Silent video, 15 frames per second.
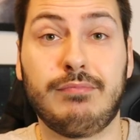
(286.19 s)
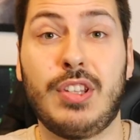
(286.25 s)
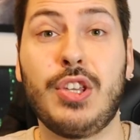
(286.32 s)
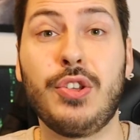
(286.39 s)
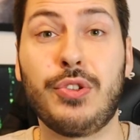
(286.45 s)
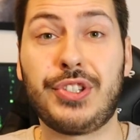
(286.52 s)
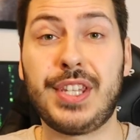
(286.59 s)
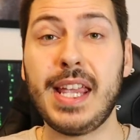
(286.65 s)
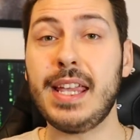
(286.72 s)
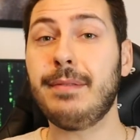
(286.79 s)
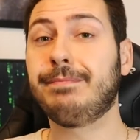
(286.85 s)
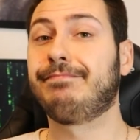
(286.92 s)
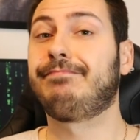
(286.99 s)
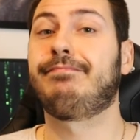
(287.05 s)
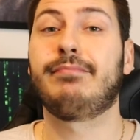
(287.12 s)
You
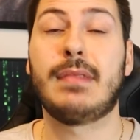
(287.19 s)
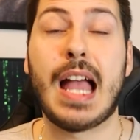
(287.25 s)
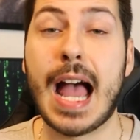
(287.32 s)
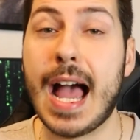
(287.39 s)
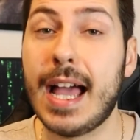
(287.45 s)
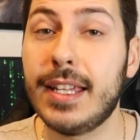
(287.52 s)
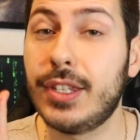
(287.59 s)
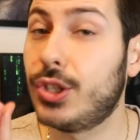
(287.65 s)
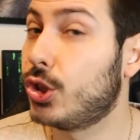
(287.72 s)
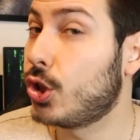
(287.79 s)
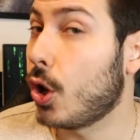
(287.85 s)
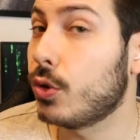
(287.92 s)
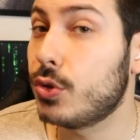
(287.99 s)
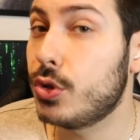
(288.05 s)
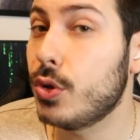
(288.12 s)
see? I
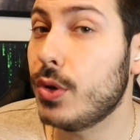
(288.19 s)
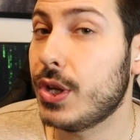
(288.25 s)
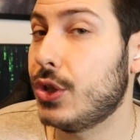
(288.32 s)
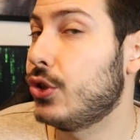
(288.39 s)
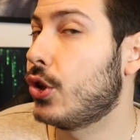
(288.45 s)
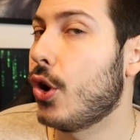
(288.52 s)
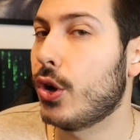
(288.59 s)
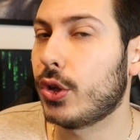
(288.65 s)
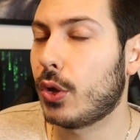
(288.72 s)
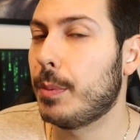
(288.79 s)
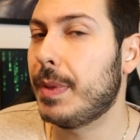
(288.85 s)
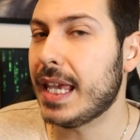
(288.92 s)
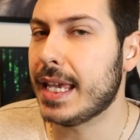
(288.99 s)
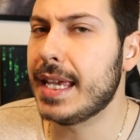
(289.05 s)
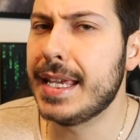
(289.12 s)
told you it's going to
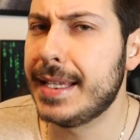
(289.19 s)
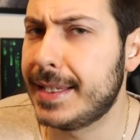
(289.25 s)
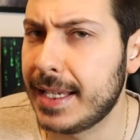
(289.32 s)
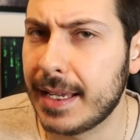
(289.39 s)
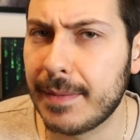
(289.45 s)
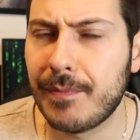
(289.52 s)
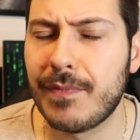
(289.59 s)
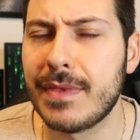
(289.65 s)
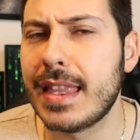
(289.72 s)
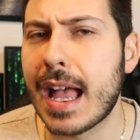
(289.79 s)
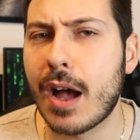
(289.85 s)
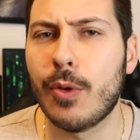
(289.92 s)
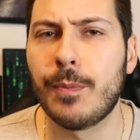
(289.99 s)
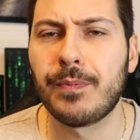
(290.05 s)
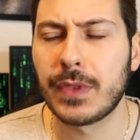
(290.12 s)
be easy.
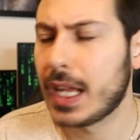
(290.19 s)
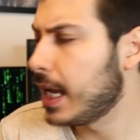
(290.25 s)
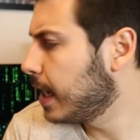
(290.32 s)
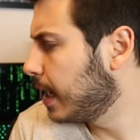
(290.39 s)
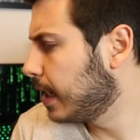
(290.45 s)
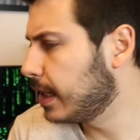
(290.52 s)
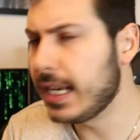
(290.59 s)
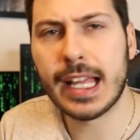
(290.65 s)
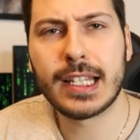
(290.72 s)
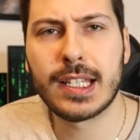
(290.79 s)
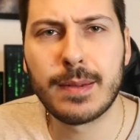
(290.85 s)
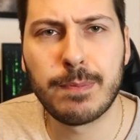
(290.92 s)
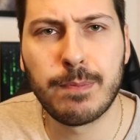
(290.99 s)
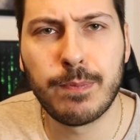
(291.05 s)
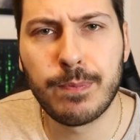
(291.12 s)
Now,
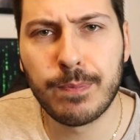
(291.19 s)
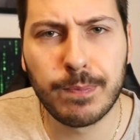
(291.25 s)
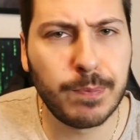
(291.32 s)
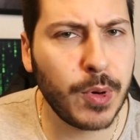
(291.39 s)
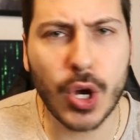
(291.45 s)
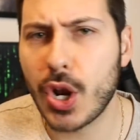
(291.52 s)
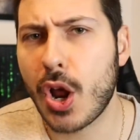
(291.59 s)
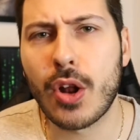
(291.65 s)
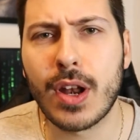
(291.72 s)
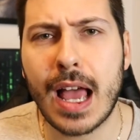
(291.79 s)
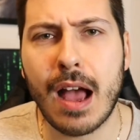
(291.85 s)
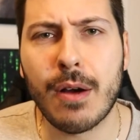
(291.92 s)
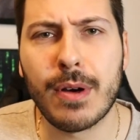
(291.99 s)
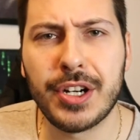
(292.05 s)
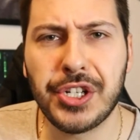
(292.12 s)
let's pull on
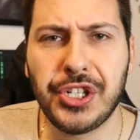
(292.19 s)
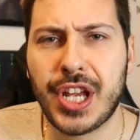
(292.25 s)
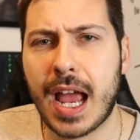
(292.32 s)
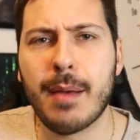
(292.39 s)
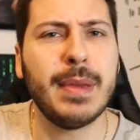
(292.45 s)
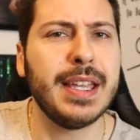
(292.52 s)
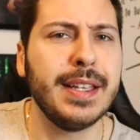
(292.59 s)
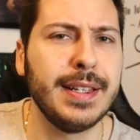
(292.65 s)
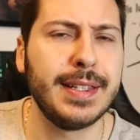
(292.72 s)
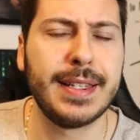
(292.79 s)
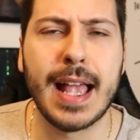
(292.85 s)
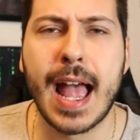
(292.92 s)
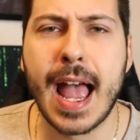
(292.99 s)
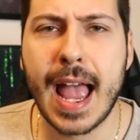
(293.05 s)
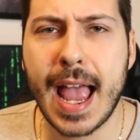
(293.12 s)
our
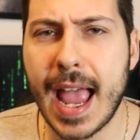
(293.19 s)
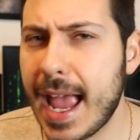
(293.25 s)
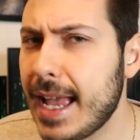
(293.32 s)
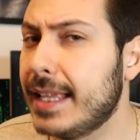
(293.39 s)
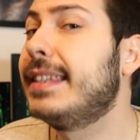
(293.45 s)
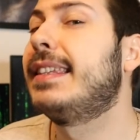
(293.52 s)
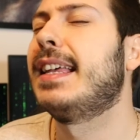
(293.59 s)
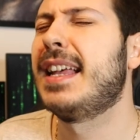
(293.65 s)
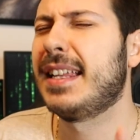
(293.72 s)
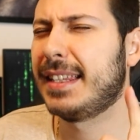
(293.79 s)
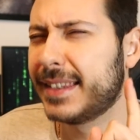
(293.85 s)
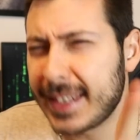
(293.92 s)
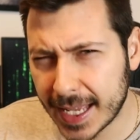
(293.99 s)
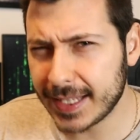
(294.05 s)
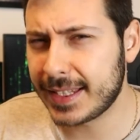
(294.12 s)
jammies and
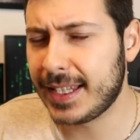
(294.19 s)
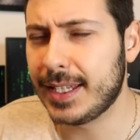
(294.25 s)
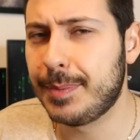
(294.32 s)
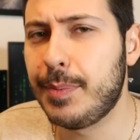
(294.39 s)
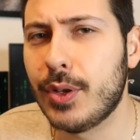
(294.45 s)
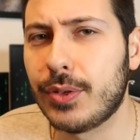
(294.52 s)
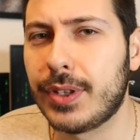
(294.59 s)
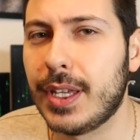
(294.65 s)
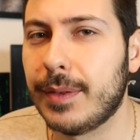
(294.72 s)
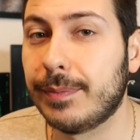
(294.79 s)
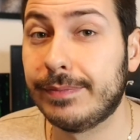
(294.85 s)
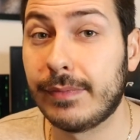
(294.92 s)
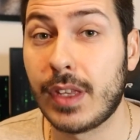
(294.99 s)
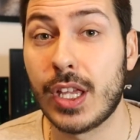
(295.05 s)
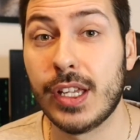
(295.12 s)
test this beauty.
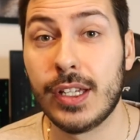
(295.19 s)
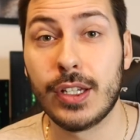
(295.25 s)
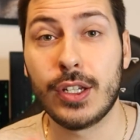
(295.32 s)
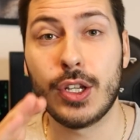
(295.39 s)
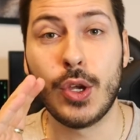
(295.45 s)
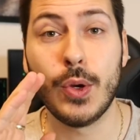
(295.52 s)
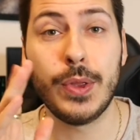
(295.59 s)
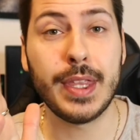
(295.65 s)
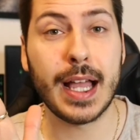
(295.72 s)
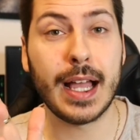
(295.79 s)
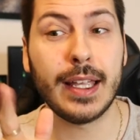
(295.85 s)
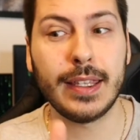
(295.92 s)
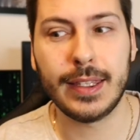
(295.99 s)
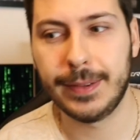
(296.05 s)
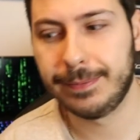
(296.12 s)
Good
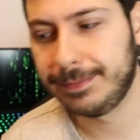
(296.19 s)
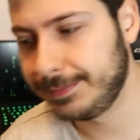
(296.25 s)
night.